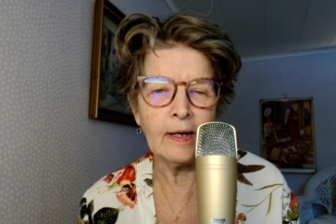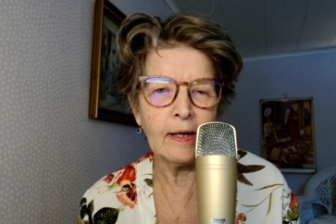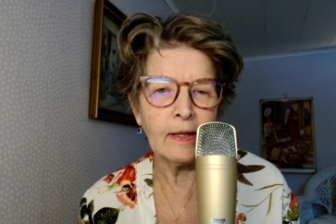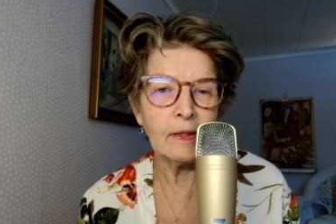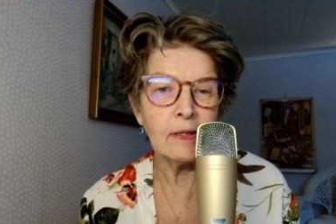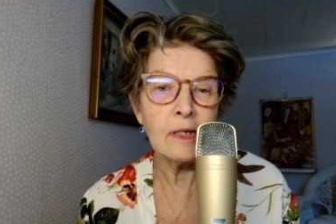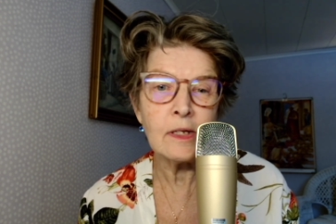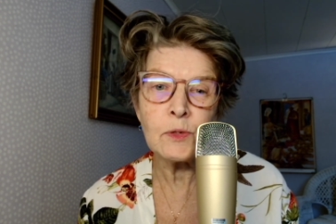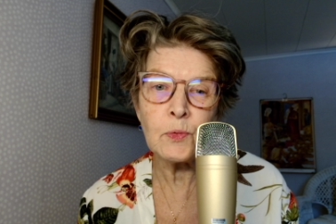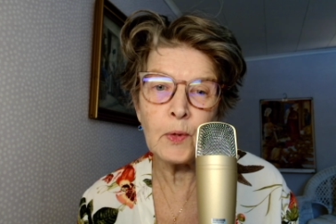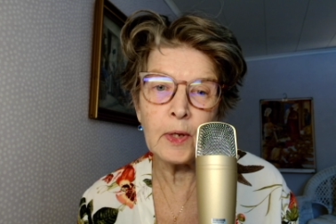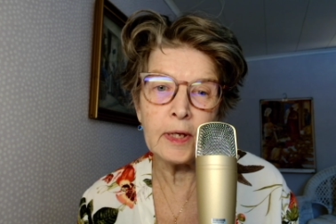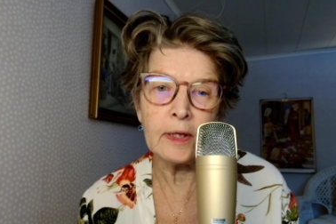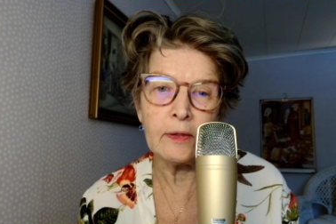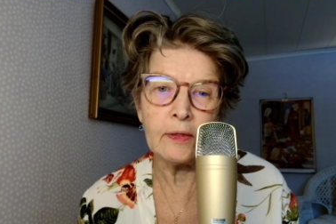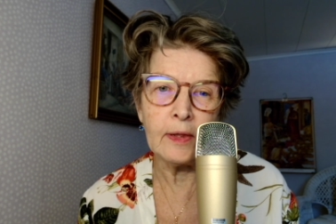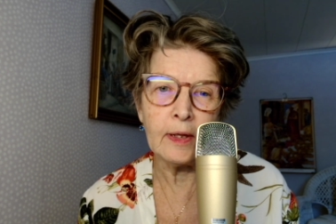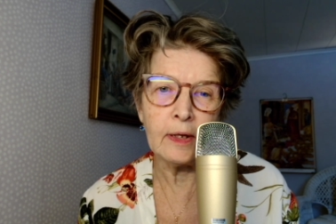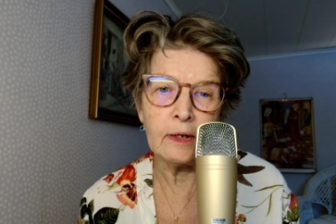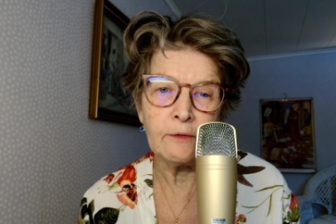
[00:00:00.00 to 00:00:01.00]
And this we
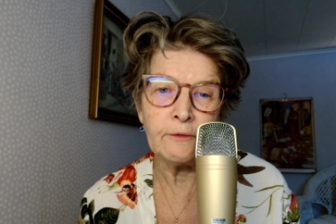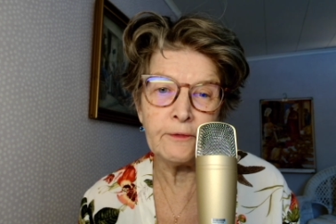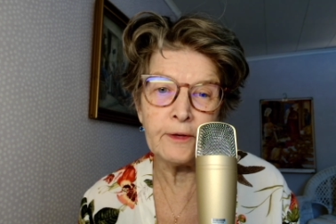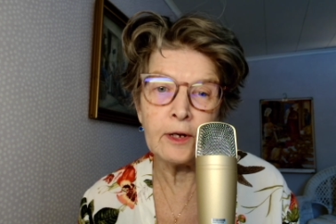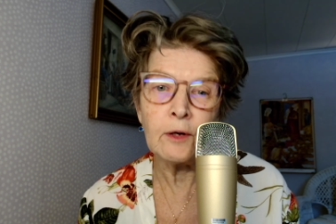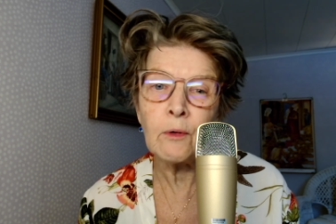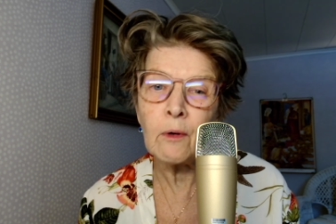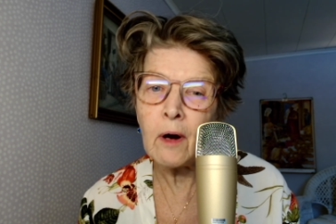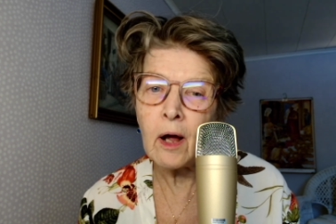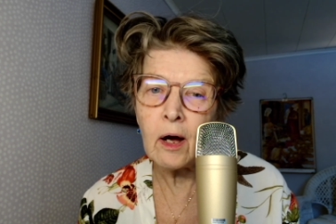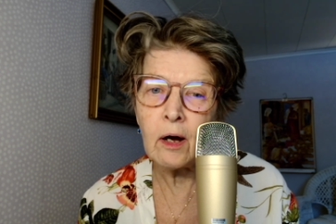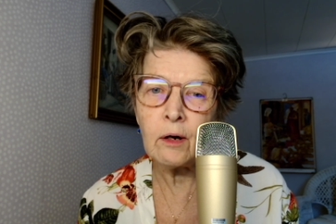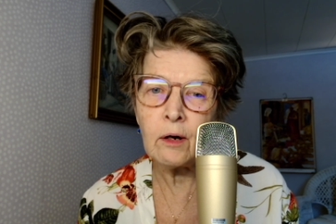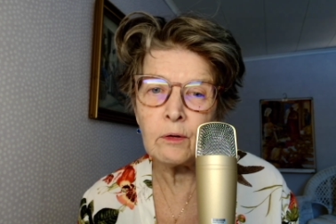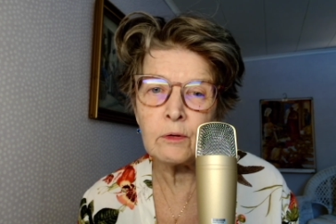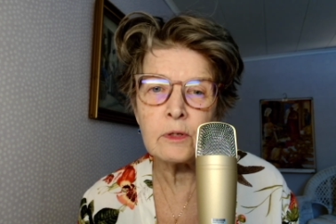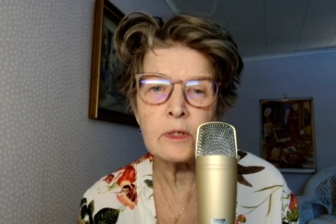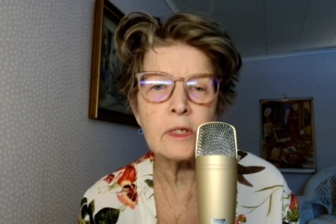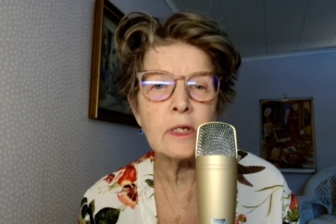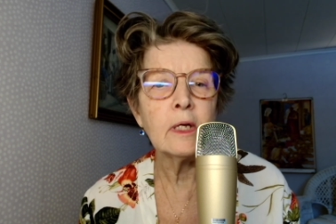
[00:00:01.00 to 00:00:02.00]
can then figure
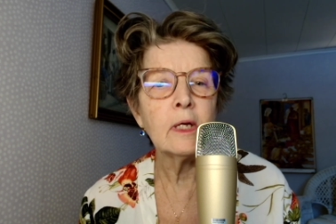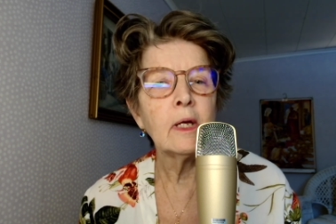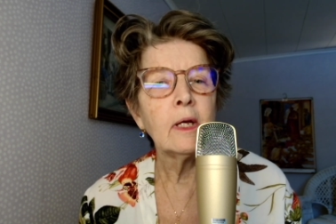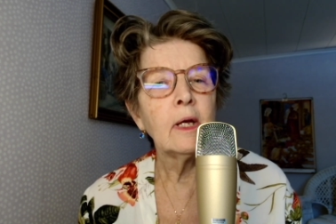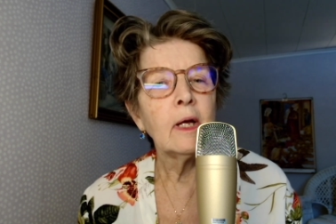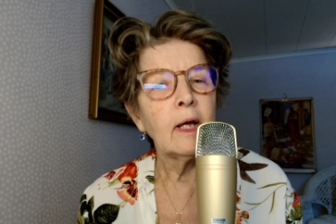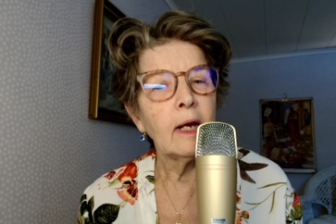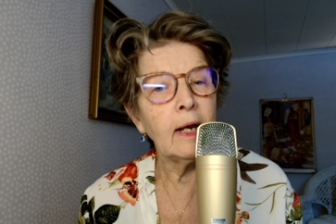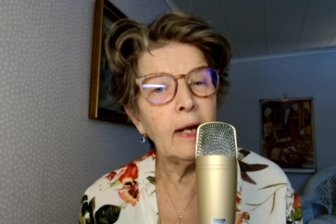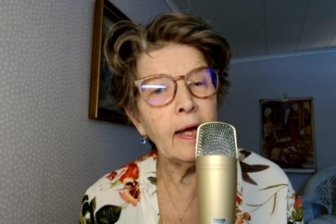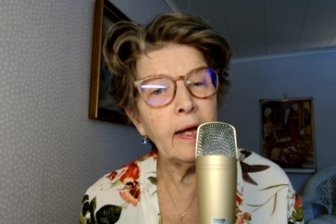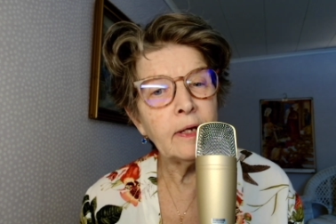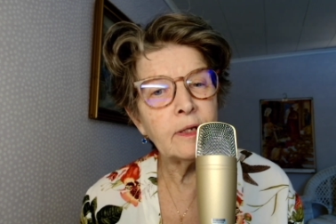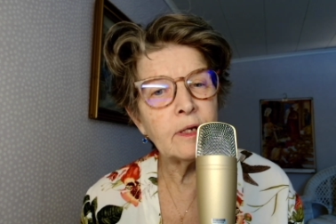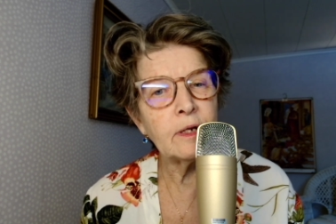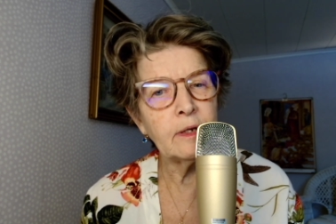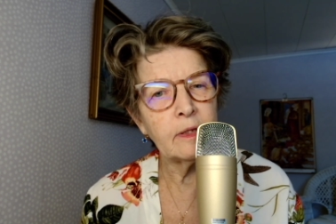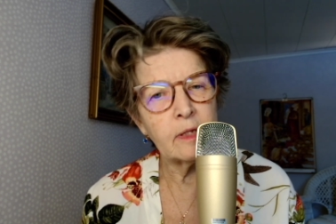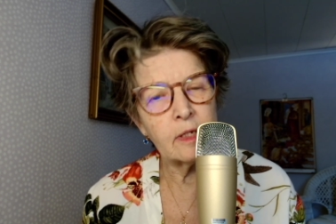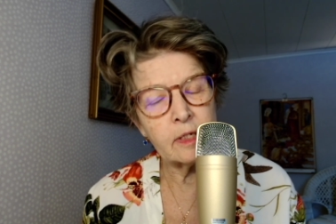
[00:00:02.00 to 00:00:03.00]
out
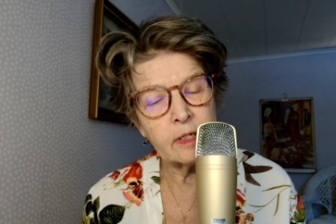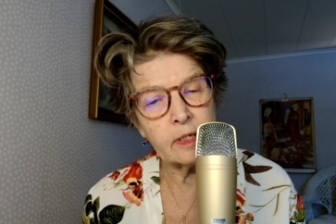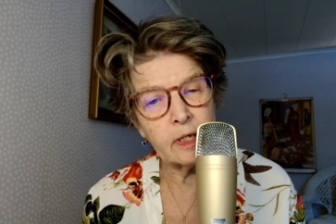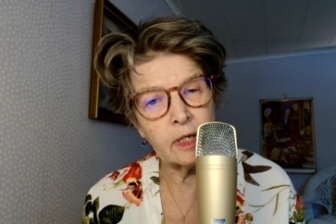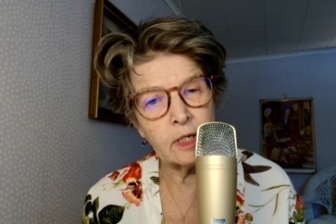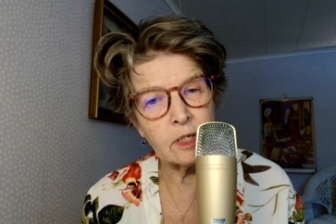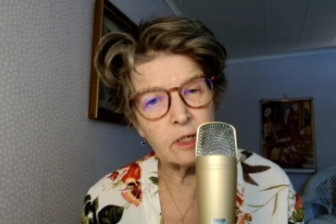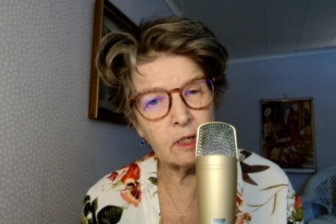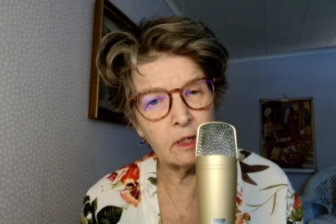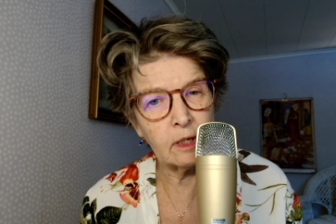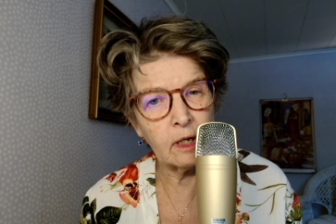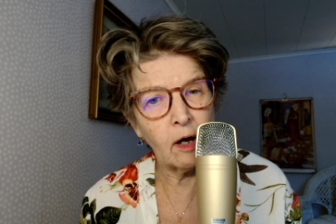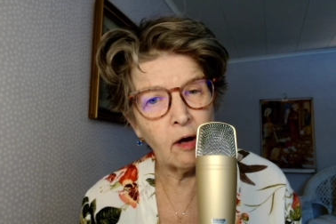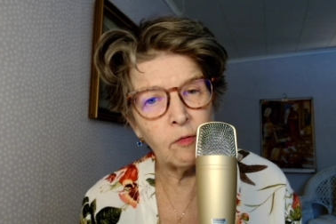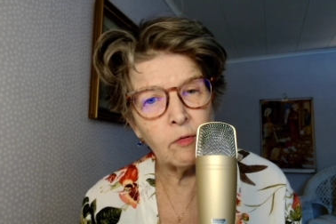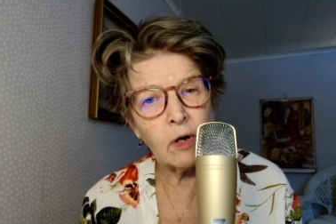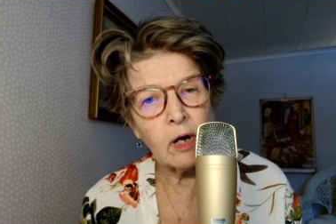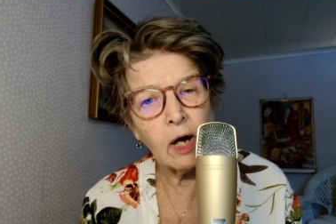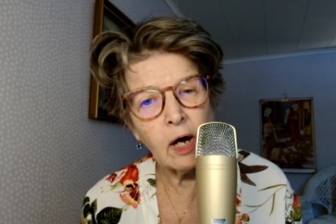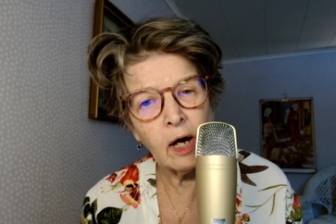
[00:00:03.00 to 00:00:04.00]
later in the session,
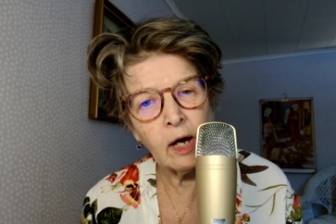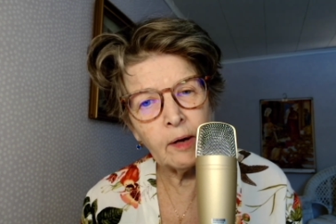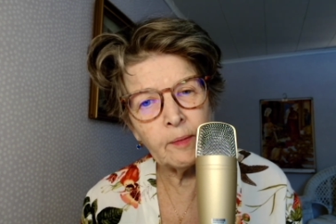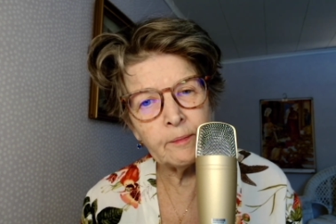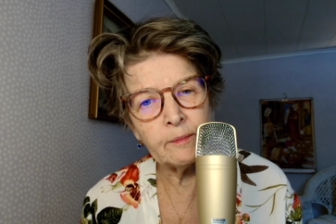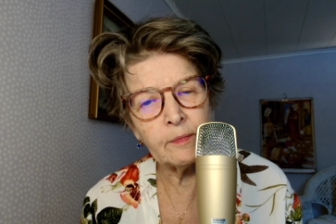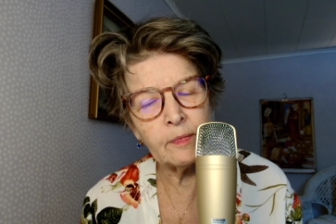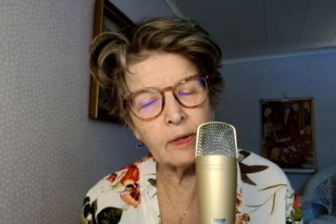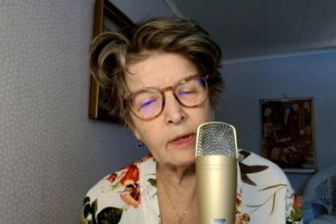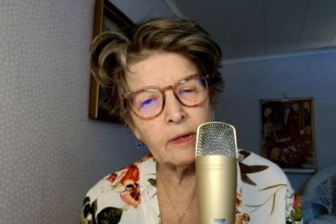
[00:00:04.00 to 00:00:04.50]
how come,